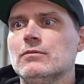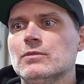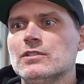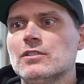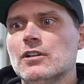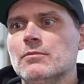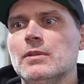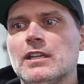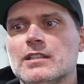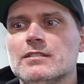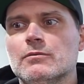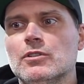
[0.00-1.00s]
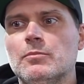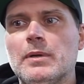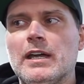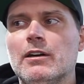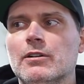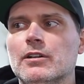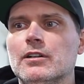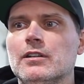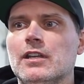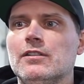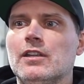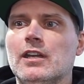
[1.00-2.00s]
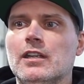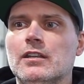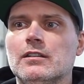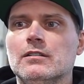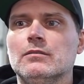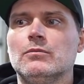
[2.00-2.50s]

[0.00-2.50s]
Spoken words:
We started making some good power, and then